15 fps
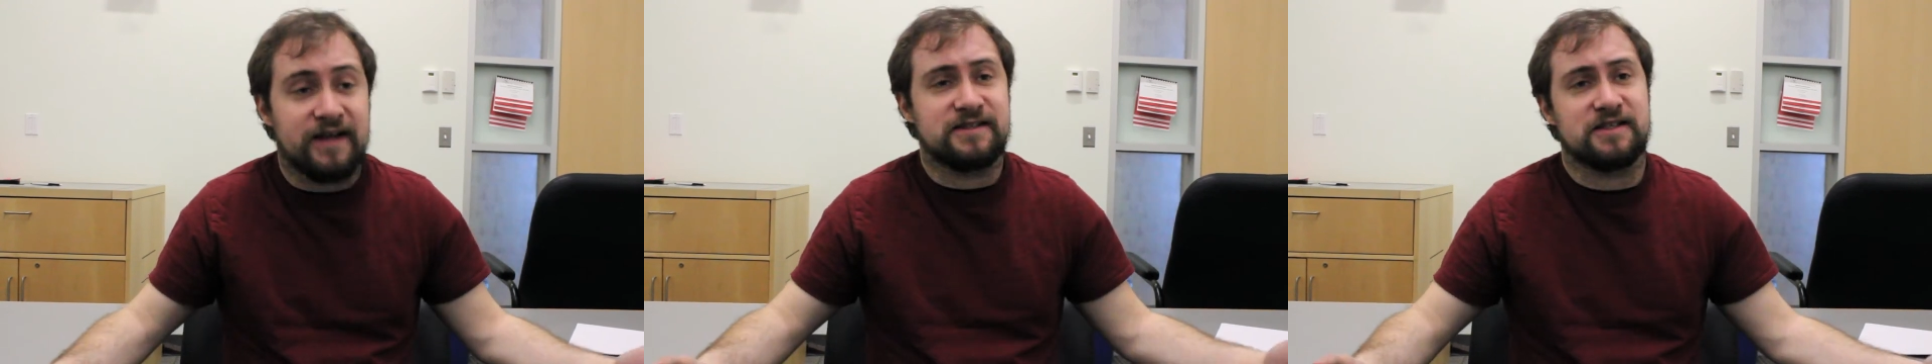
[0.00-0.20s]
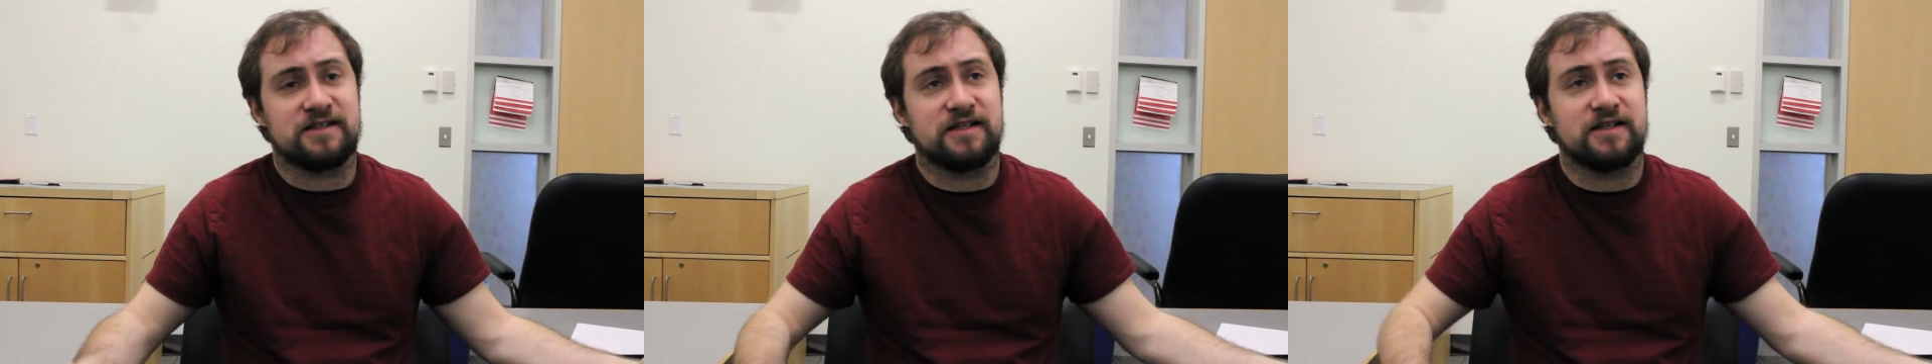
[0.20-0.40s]

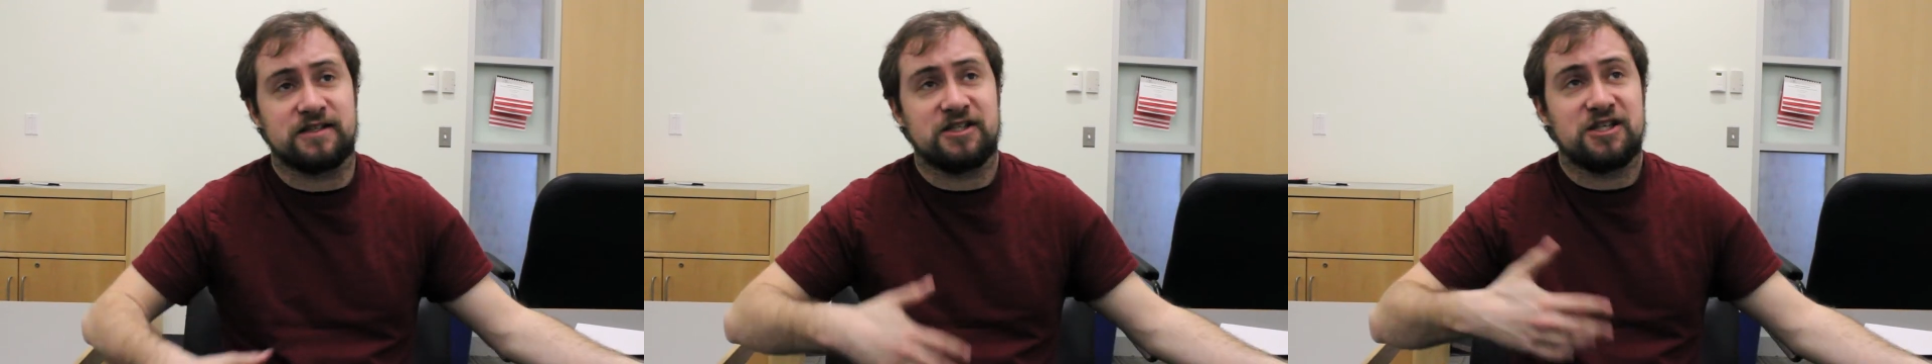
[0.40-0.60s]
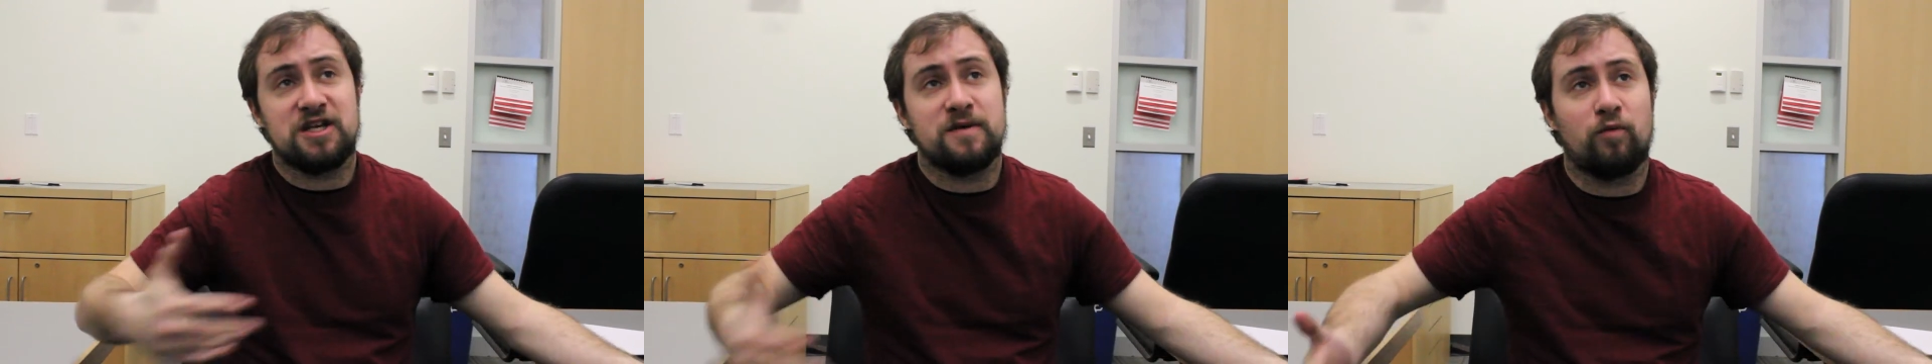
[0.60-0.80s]
It's just a
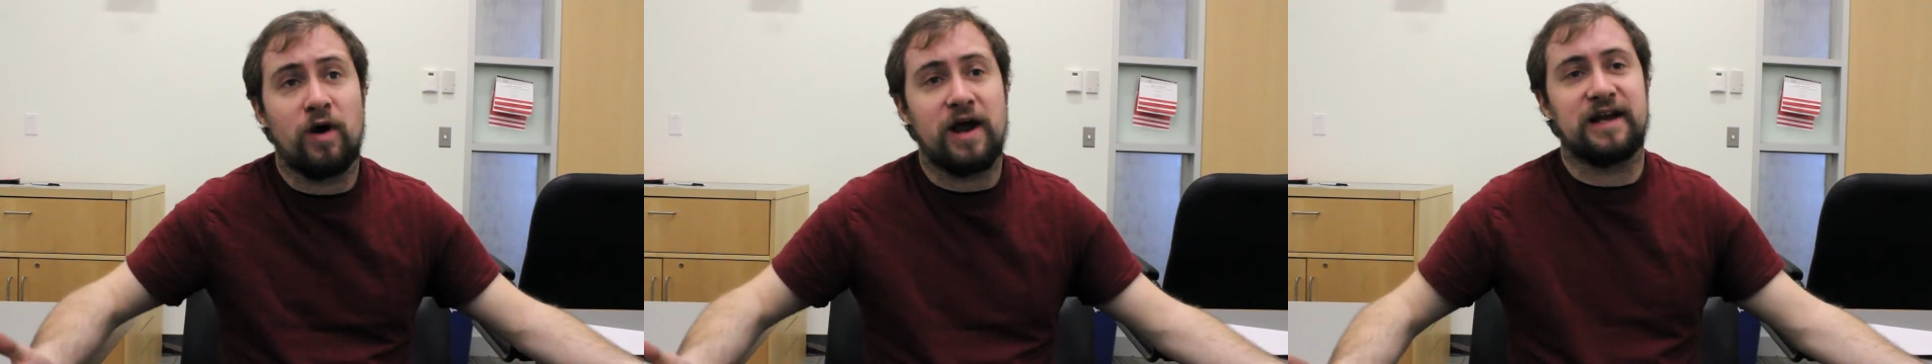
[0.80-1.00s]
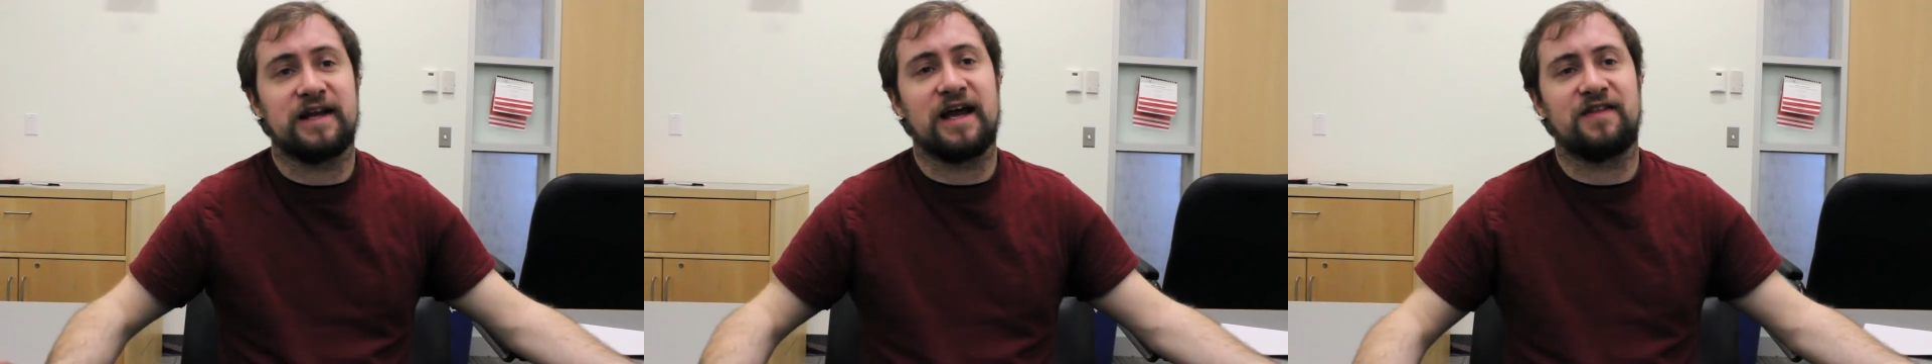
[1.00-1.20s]
cheap
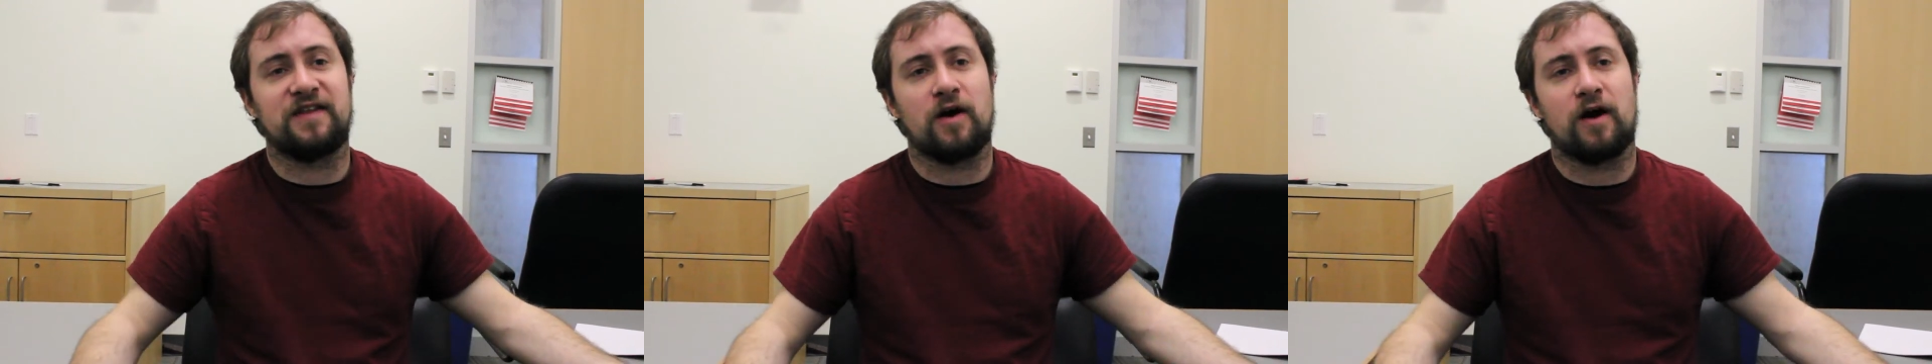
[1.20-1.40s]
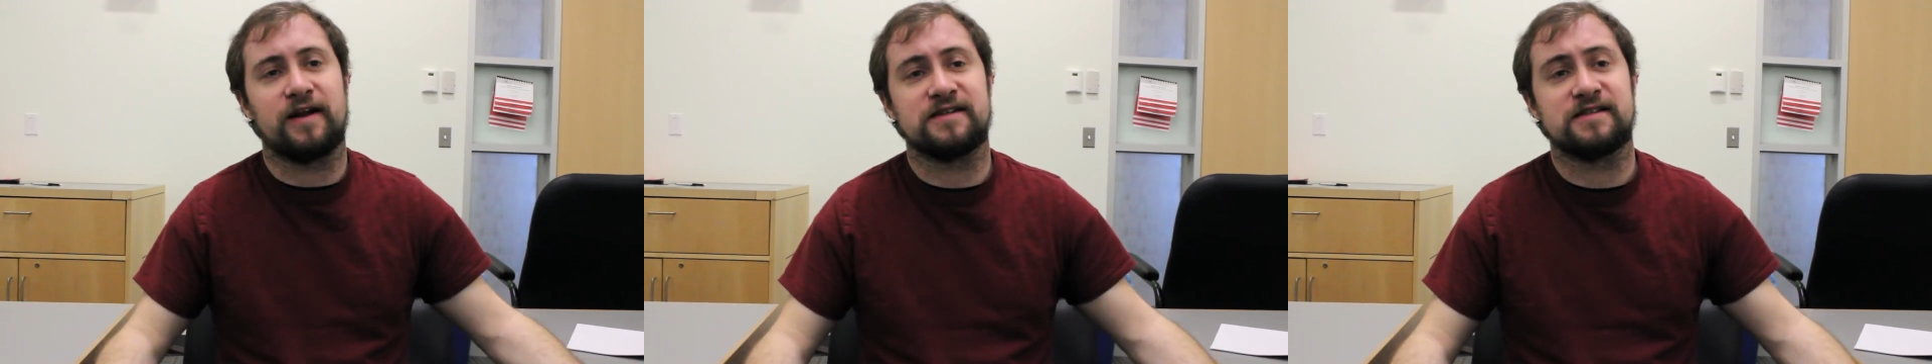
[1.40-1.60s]
way to get the
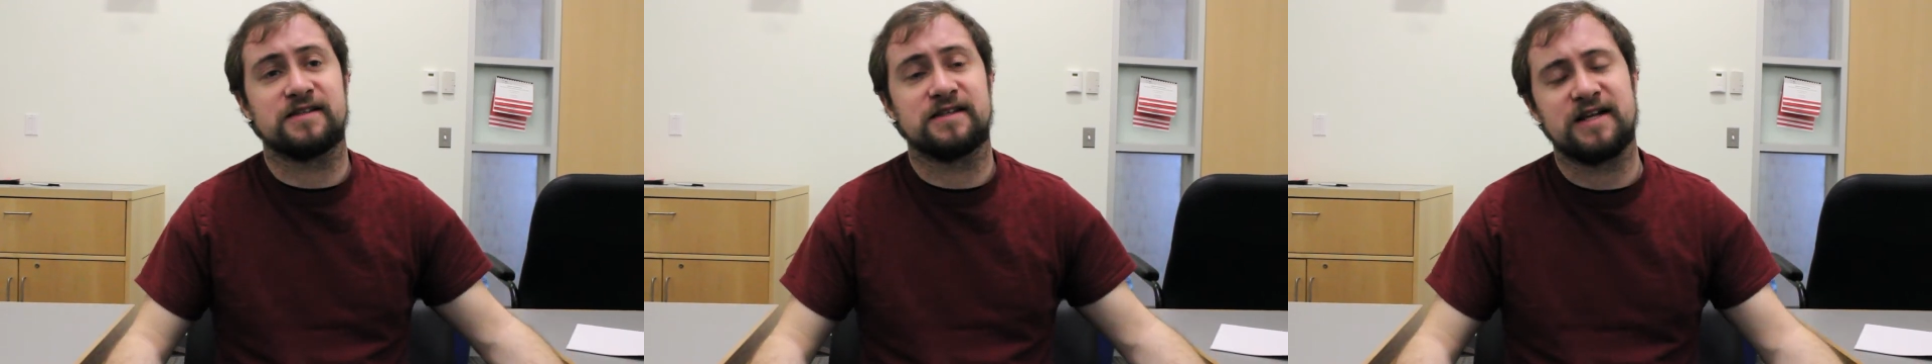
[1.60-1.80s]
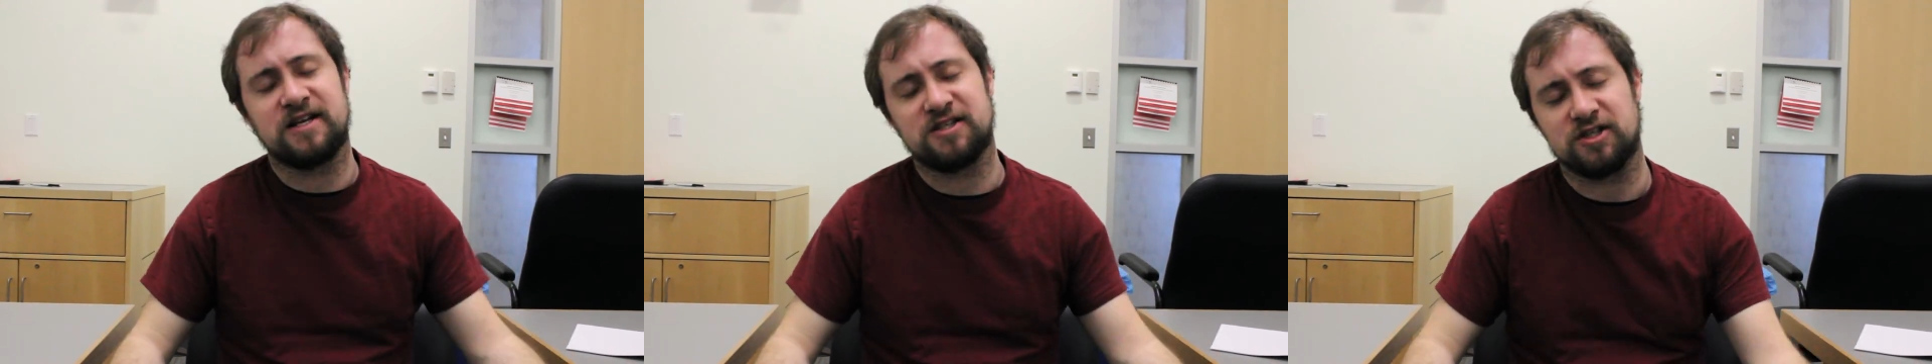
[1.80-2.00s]
audience's
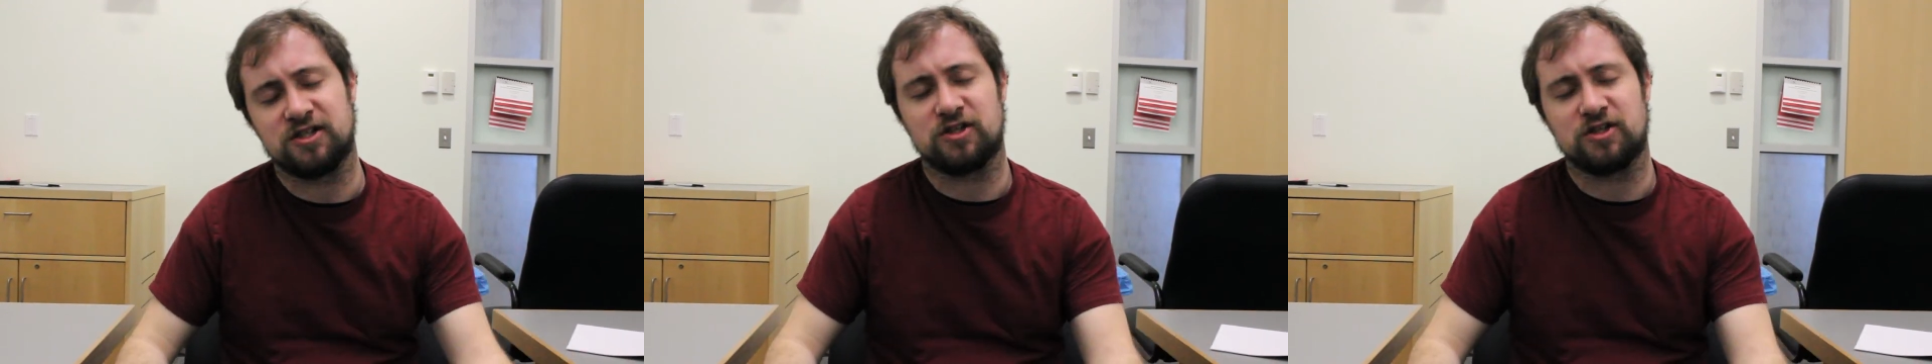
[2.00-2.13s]
attention.